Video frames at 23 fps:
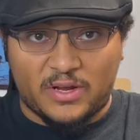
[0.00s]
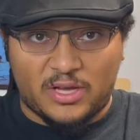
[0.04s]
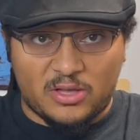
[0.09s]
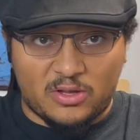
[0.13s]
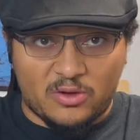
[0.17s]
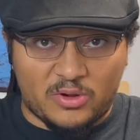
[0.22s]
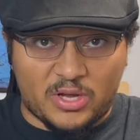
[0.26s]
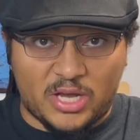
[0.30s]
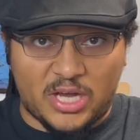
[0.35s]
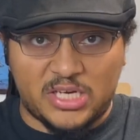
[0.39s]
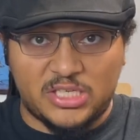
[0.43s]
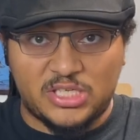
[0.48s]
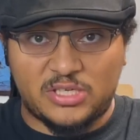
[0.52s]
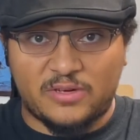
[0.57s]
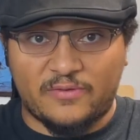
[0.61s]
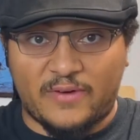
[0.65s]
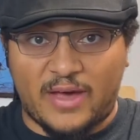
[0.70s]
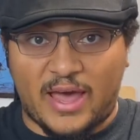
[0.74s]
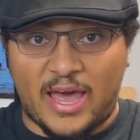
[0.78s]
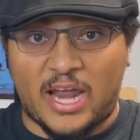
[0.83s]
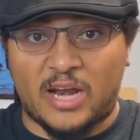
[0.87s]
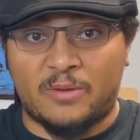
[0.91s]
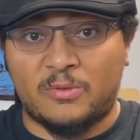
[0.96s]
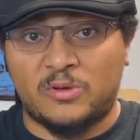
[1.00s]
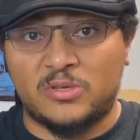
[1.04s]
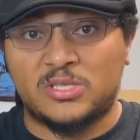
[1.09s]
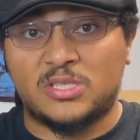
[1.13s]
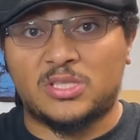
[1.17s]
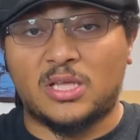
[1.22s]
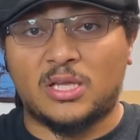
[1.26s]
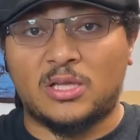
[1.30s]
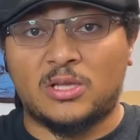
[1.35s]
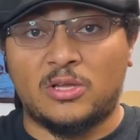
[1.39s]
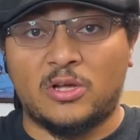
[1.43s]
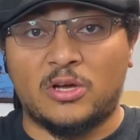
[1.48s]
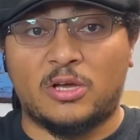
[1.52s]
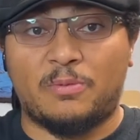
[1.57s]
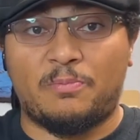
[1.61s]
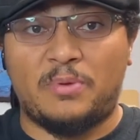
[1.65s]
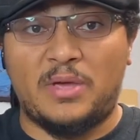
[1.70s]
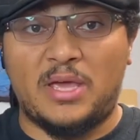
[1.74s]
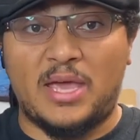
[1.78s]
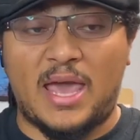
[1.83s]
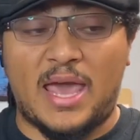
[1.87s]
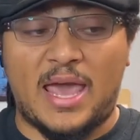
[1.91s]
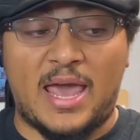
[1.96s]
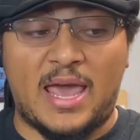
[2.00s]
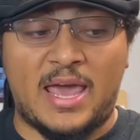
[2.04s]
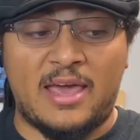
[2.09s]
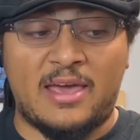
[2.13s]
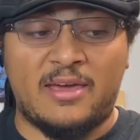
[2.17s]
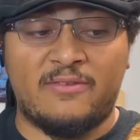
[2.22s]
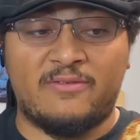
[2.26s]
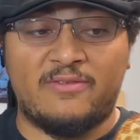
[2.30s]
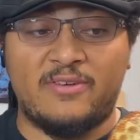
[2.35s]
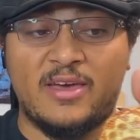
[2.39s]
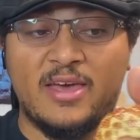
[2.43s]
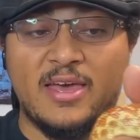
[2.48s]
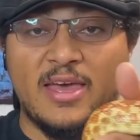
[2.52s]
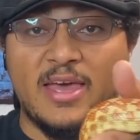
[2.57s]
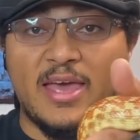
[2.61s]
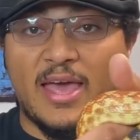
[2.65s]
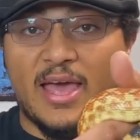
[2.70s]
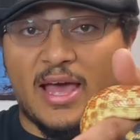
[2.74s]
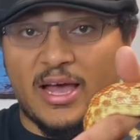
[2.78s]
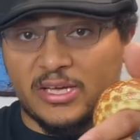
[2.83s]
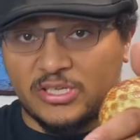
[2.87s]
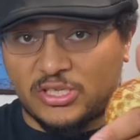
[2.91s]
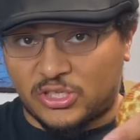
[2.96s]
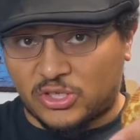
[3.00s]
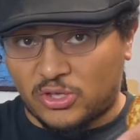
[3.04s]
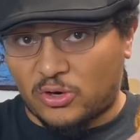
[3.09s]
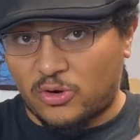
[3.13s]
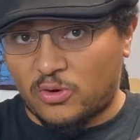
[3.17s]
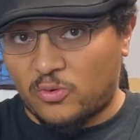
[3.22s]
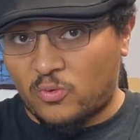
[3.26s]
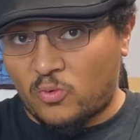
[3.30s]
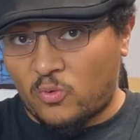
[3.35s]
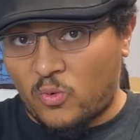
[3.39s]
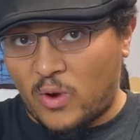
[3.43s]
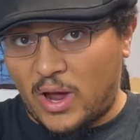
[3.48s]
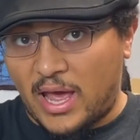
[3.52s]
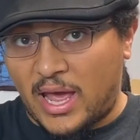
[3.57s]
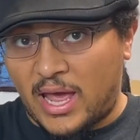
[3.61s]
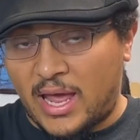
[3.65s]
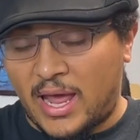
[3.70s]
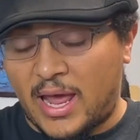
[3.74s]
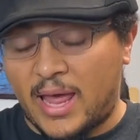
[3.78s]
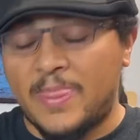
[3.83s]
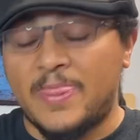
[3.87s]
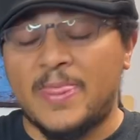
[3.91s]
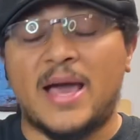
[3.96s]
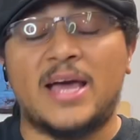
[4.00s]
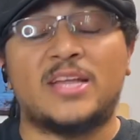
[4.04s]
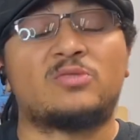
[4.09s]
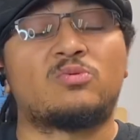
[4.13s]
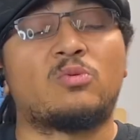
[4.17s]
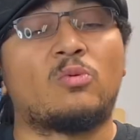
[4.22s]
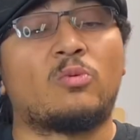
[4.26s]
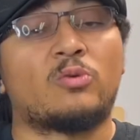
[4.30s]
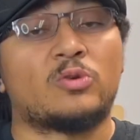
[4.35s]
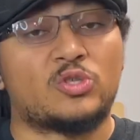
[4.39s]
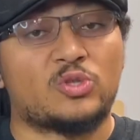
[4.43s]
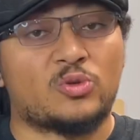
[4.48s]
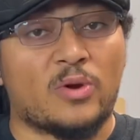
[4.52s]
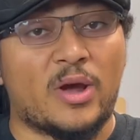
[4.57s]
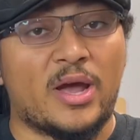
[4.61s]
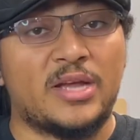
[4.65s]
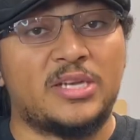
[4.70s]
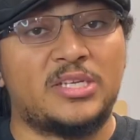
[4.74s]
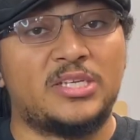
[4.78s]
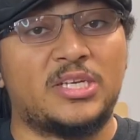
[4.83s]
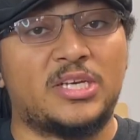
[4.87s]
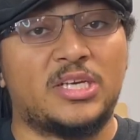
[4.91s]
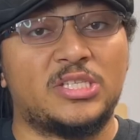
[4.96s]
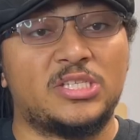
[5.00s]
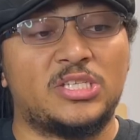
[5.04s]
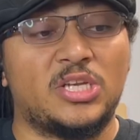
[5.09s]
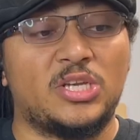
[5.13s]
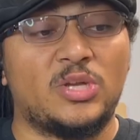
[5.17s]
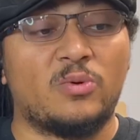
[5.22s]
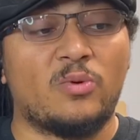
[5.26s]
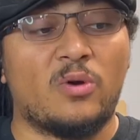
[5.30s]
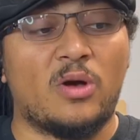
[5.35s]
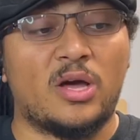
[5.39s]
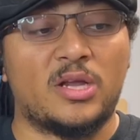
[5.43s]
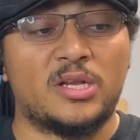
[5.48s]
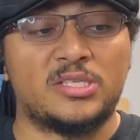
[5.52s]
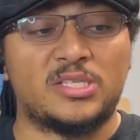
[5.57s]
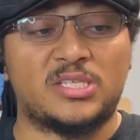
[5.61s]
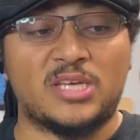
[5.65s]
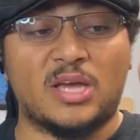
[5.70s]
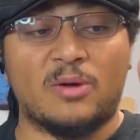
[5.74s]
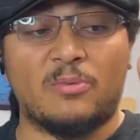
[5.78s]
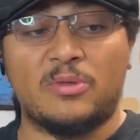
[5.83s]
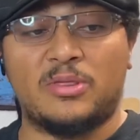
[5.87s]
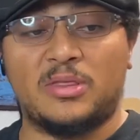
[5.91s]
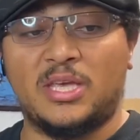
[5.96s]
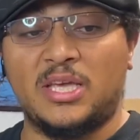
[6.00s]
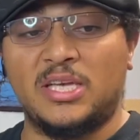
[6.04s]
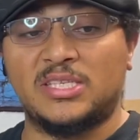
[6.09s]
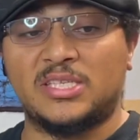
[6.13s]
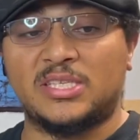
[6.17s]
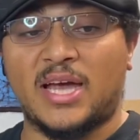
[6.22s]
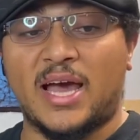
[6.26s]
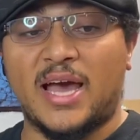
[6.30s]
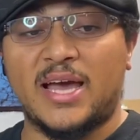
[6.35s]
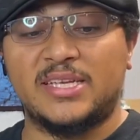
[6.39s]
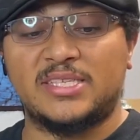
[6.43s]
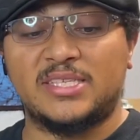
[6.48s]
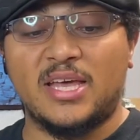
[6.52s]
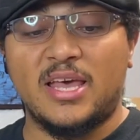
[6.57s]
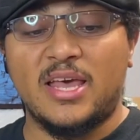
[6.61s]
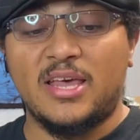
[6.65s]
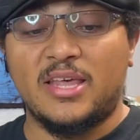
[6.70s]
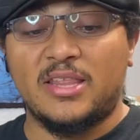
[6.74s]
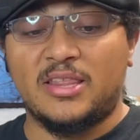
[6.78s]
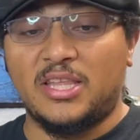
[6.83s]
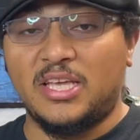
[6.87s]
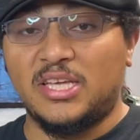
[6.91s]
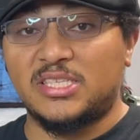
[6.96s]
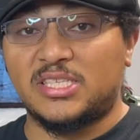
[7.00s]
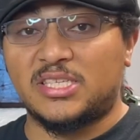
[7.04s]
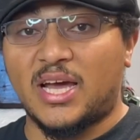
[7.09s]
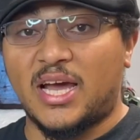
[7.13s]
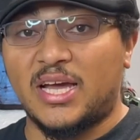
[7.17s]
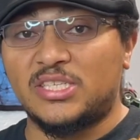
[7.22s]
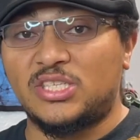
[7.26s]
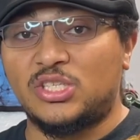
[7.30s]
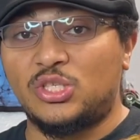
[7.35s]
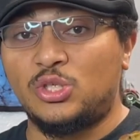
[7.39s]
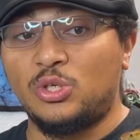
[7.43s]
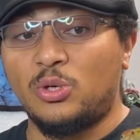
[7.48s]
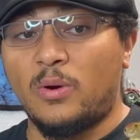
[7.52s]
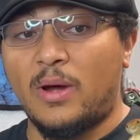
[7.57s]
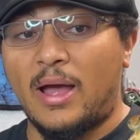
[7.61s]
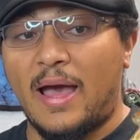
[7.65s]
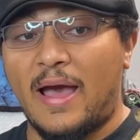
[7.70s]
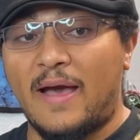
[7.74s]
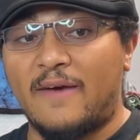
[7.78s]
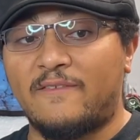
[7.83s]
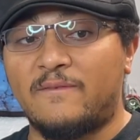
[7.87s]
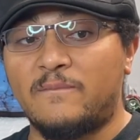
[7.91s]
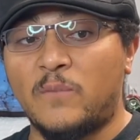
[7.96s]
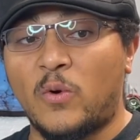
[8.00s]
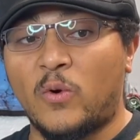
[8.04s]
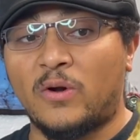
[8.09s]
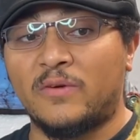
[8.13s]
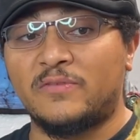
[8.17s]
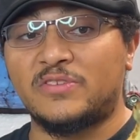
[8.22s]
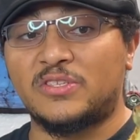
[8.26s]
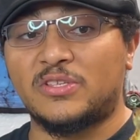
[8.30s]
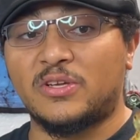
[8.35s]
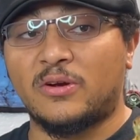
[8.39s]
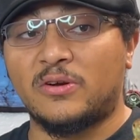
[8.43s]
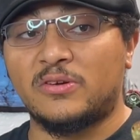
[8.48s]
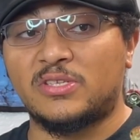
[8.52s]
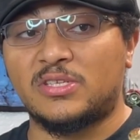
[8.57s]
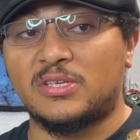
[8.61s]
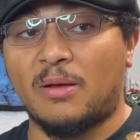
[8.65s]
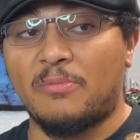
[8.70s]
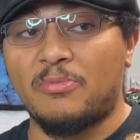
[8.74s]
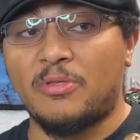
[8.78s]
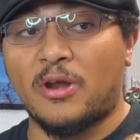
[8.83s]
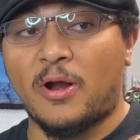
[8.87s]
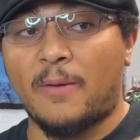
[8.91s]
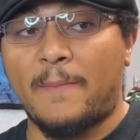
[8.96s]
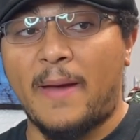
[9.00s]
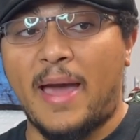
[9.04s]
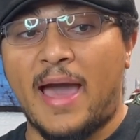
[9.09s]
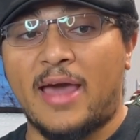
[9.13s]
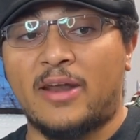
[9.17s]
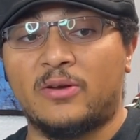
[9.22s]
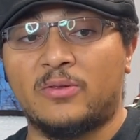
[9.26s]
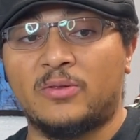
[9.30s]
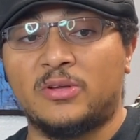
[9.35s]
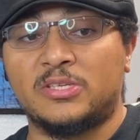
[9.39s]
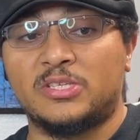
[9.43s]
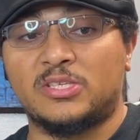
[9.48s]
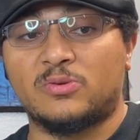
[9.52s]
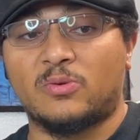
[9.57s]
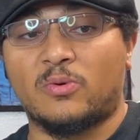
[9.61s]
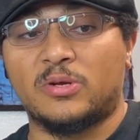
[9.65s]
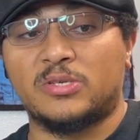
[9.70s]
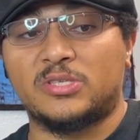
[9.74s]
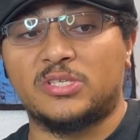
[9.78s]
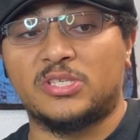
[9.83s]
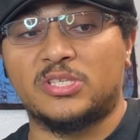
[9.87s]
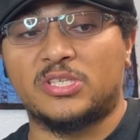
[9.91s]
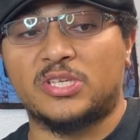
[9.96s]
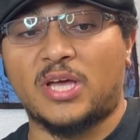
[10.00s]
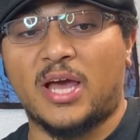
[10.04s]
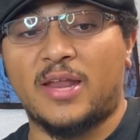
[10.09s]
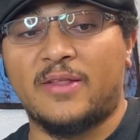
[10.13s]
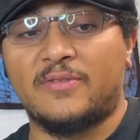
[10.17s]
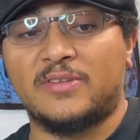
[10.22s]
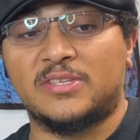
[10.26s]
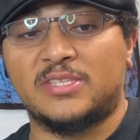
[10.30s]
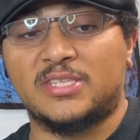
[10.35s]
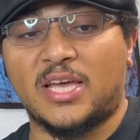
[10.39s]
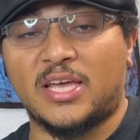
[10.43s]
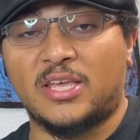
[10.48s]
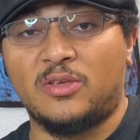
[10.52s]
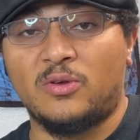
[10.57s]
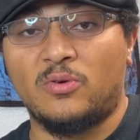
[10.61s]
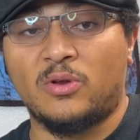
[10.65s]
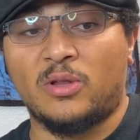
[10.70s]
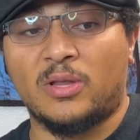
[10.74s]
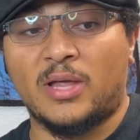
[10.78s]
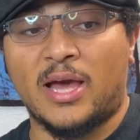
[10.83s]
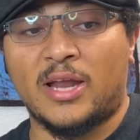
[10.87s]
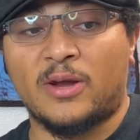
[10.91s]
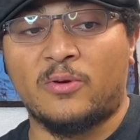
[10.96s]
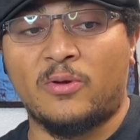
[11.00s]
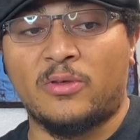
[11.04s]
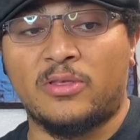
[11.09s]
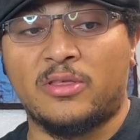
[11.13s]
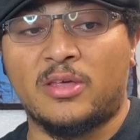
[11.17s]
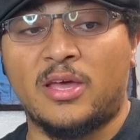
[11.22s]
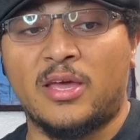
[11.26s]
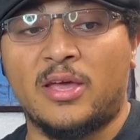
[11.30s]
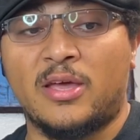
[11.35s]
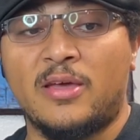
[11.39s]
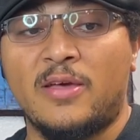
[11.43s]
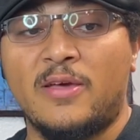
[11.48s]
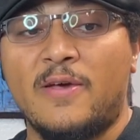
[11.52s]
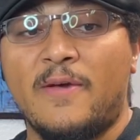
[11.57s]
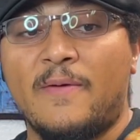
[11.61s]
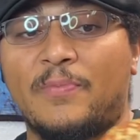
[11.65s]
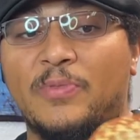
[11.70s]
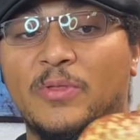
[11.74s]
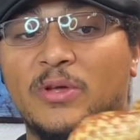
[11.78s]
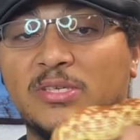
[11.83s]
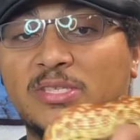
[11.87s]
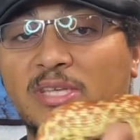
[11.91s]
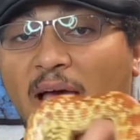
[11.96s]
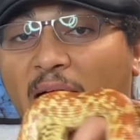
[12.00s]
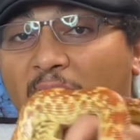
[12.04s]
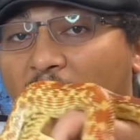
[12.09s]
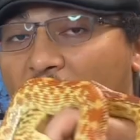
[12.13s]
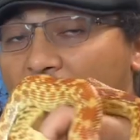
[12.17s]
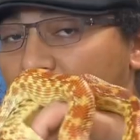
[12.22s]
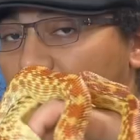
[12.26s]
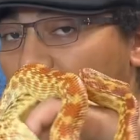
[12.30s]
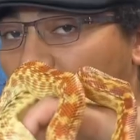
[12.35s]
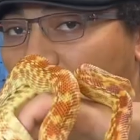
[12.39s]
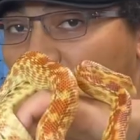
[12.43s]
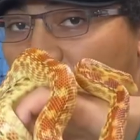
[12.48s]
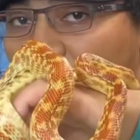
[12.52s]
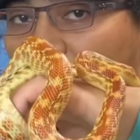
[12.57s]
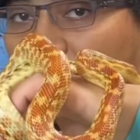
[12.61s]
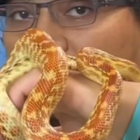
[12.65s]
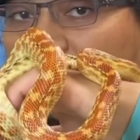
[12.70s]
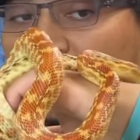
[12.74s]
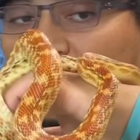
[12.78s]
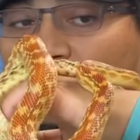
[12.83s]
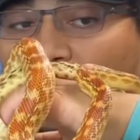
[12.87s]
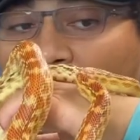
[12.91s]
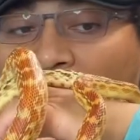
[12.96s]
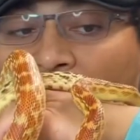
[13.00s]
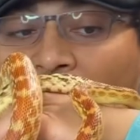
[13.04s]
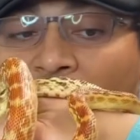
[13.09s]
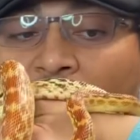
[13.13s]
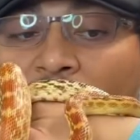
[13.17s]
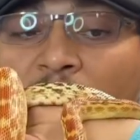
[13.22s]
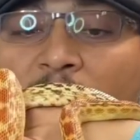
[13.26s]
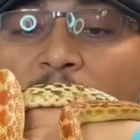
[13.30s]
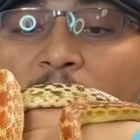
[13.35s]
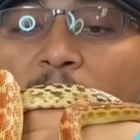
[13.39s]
location of animals that look, behave a certain way, and that's what we're trying to continue on. And same with these guys. These guys do have morphs. There are some that are patternless, or it's just kind of this like unilateral thing. There's a hypo of them as well.